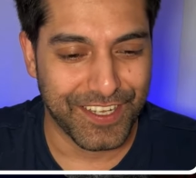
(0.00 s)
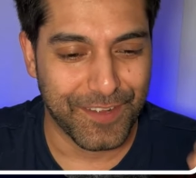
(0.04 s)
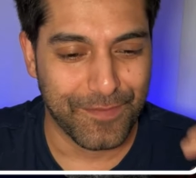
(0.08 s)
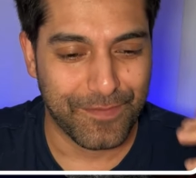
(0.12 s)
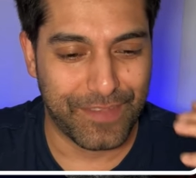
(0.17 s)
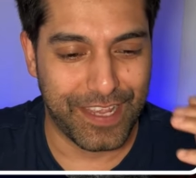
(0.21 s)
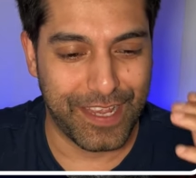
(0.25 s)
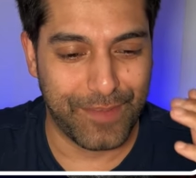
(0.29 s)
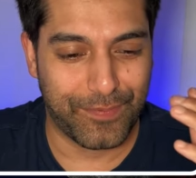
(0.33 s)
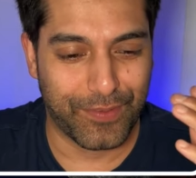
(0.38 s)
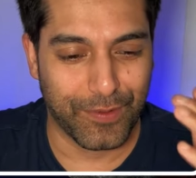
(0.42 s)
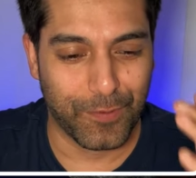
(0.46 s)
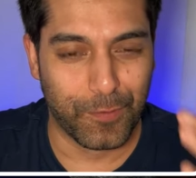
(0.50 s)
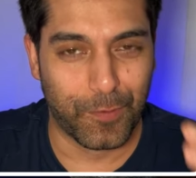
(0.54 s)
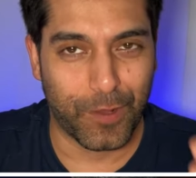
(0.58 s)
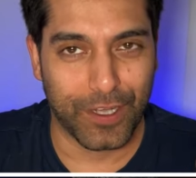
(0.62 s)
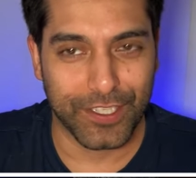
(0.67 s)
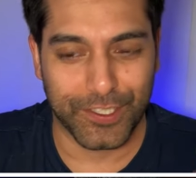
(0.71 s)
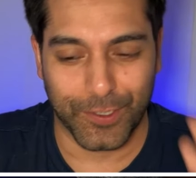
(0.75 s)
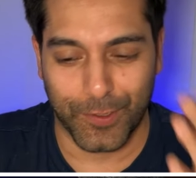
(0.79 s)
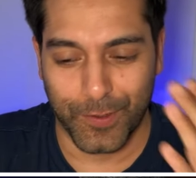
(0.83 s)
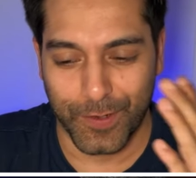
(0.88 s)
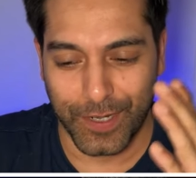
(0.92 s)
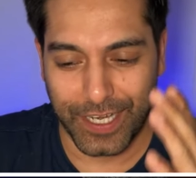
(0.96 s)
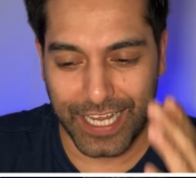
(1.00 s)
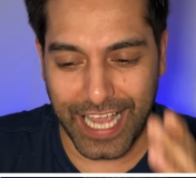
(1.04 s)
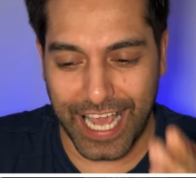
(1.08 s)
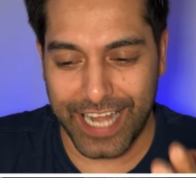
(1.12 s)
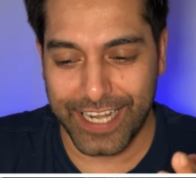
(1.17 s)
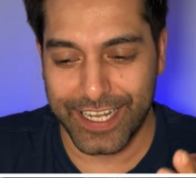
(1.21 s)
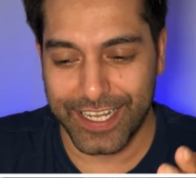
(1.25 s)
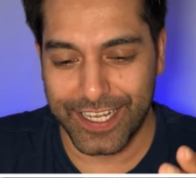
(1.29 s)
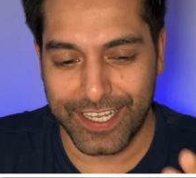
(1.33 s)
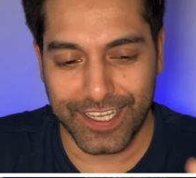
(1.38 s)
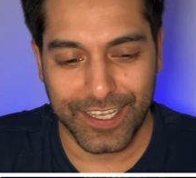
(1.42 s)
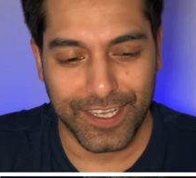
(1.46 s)
People want
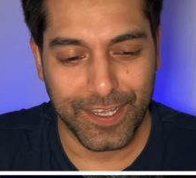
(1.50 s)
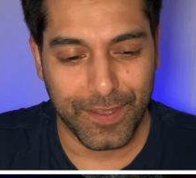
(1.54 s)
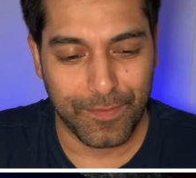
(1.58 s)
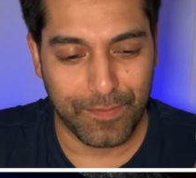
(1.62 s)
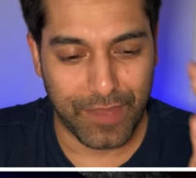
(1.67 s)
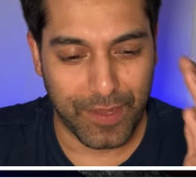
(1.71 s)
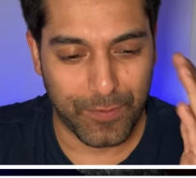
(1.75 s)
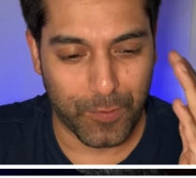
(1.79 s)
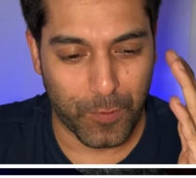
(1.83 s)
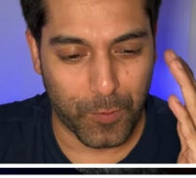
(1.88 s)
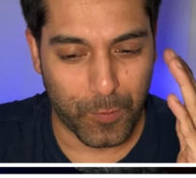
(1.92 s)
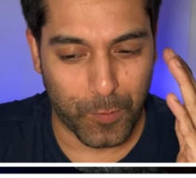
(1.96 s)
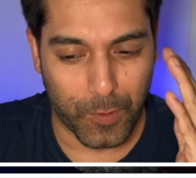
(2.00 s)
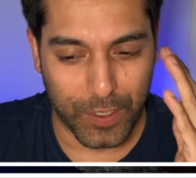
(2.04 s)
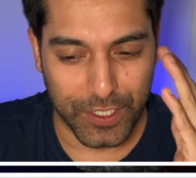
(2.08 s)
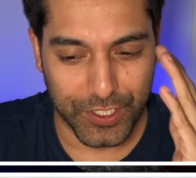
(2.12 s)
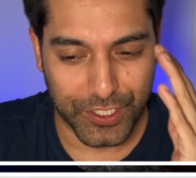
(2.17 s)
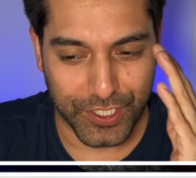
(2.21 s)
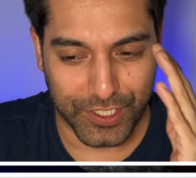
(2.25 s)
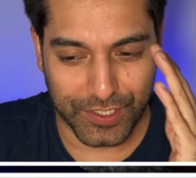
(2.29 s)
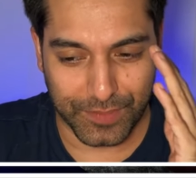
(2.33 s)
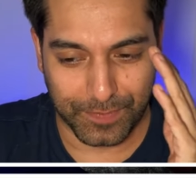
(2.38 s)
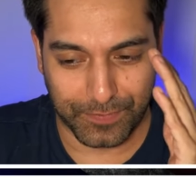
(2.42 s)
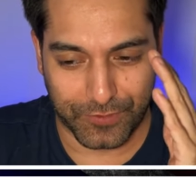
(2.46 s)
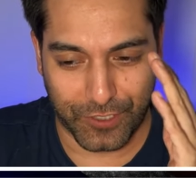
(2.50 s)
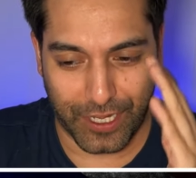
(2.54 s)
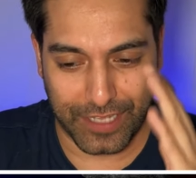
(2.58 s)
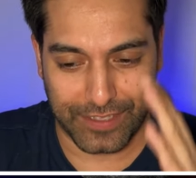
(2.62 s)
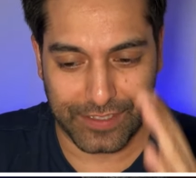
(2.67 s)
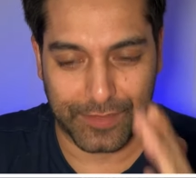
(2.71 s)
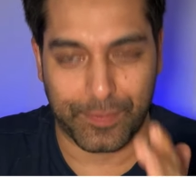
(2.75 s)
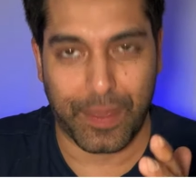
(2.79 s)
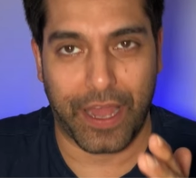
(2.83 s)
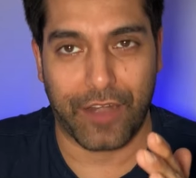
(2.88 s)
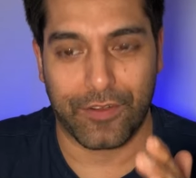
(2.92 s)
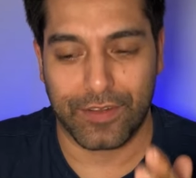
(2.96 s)
organic, people want just
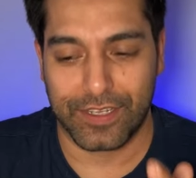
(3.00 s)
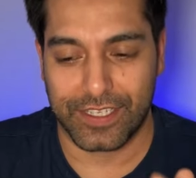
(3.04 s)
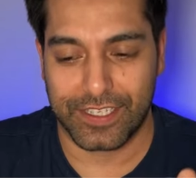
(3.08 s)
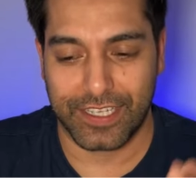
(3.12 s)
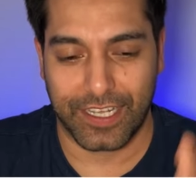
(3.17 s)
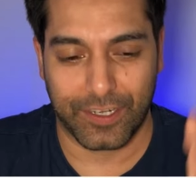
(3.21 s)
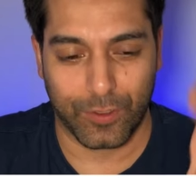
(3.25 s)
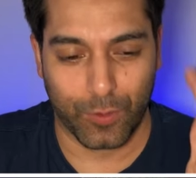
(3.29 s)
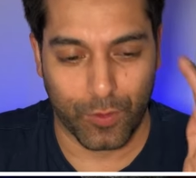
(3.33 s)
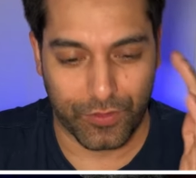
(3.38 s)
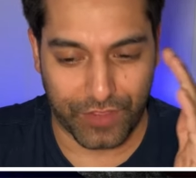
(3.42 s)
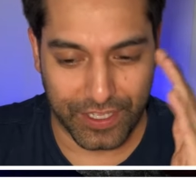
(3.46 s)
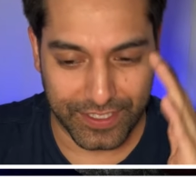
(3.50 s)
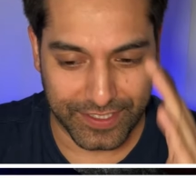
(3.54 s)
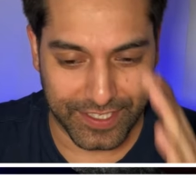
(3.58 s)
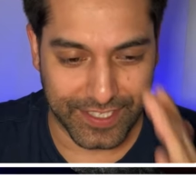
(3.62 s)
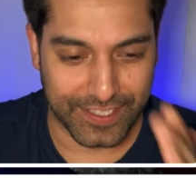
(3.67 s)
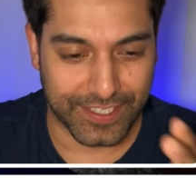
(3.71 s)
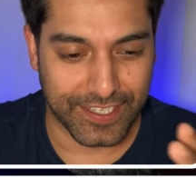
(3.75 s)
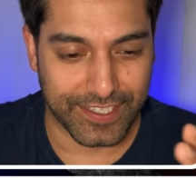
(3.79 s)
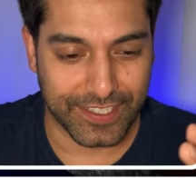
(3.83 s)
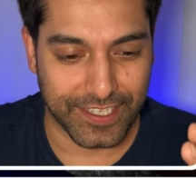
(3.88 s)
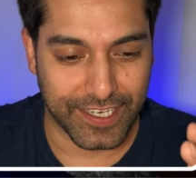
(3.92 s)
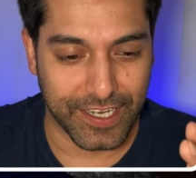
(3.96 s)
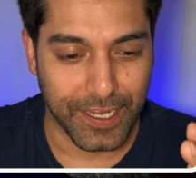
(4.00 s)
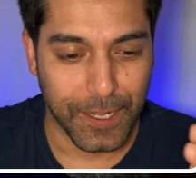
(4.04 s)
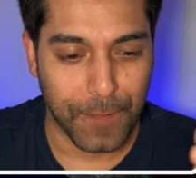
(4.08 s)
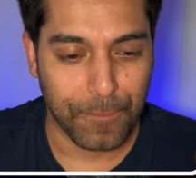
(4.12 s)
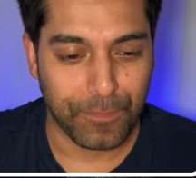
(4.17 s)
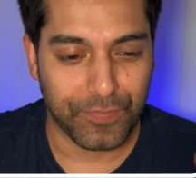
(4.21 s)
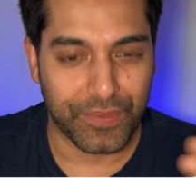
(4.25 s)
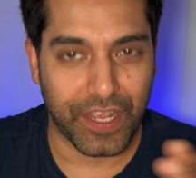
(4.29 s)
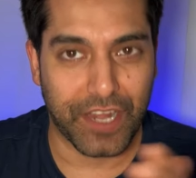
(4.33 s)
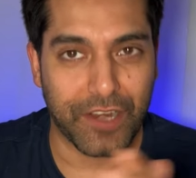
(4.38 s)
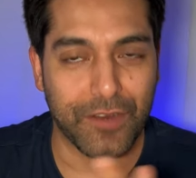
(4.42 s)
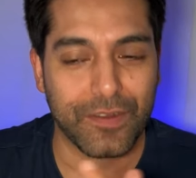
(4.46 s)
transparency and authenticity.
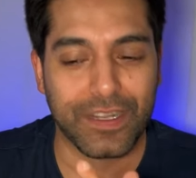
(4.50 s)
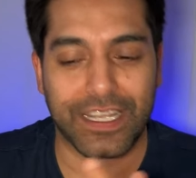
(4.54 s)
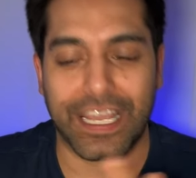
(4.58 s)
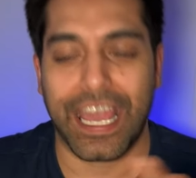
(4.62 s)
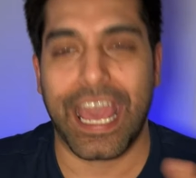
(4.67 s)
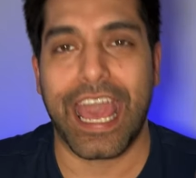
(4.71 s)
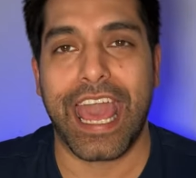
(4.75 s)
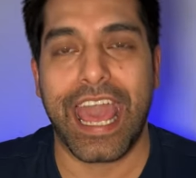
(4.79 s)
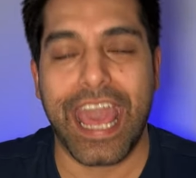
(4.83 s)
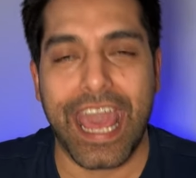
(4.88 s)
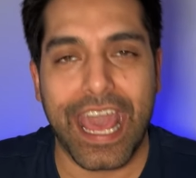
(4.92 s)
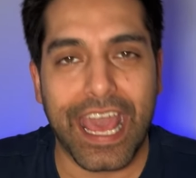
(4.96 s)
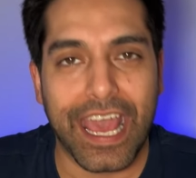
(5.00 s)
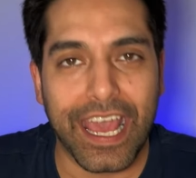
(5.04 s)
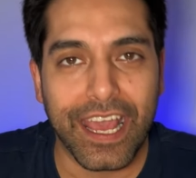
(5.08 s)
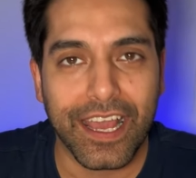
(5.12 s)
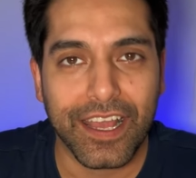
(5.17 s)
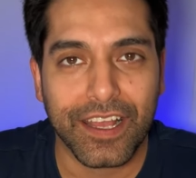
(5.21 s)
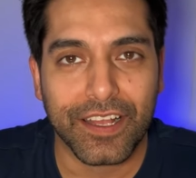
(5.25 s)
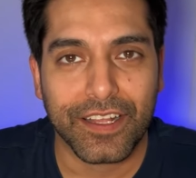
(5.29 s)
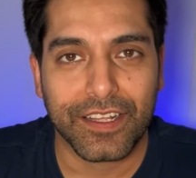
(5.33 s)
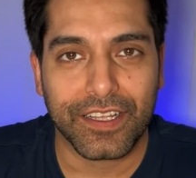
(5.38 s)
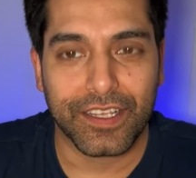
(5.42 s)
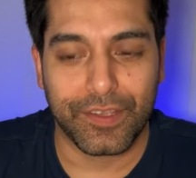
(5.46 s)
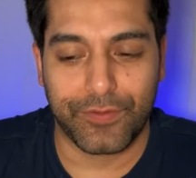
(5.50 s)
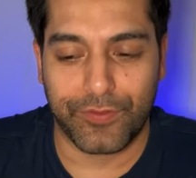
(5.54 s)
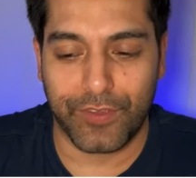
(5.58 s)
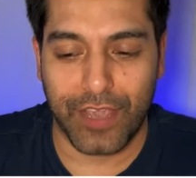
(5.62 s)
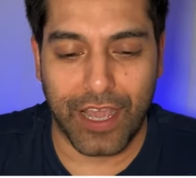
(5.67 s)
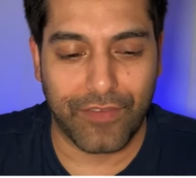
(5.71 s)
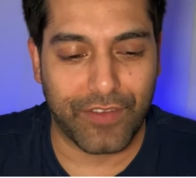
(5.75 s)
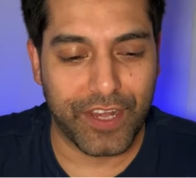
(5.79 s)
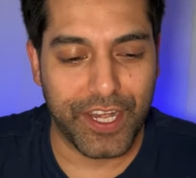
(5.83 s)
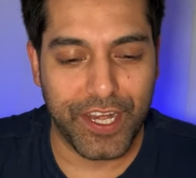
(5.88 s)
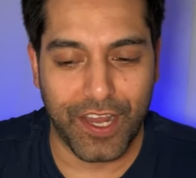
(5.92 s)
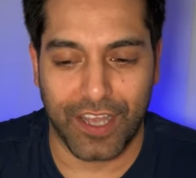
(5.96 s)
They don't care if you
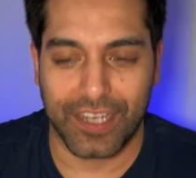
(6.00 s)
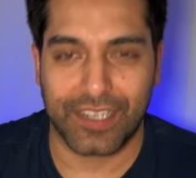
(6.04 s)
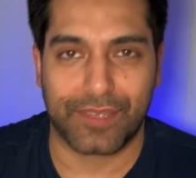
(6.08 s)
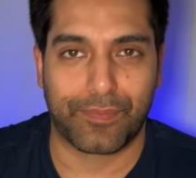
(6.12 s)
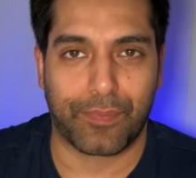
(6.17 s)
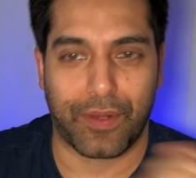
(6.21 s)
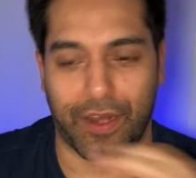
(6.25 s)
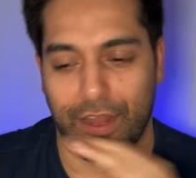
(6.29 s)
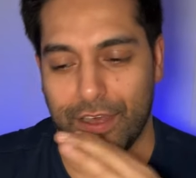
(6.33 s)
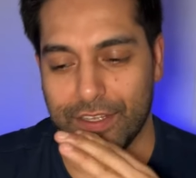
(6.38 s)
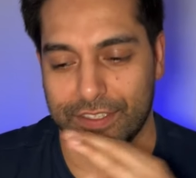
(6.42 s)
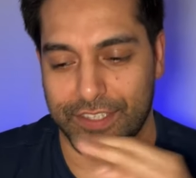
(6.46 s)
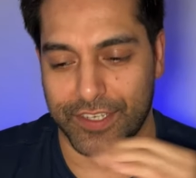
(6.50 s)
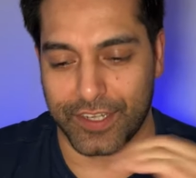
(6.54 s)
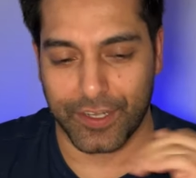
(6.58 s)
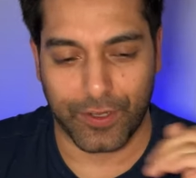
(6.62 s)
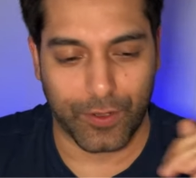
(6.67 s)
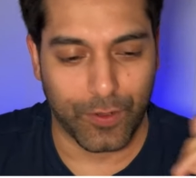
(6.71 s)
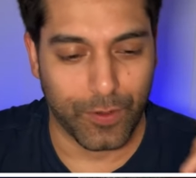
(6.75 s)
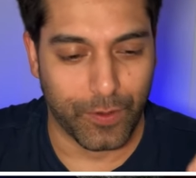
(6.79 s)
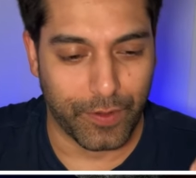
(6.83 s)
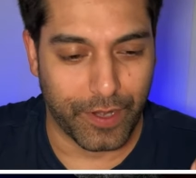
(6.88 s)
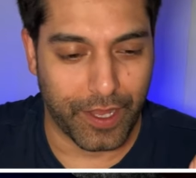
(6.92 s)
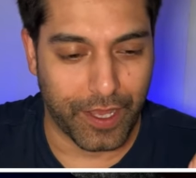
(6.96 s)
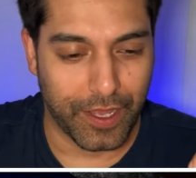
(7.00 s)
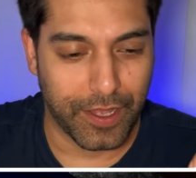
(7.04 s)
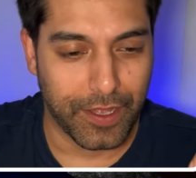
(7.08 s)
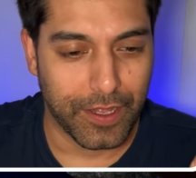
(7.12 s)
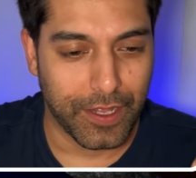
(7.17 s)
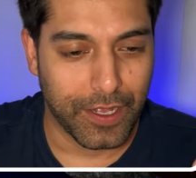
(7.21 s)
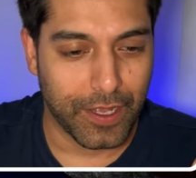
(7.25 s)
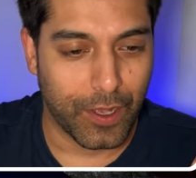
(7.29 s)
have a nice plant in the corner.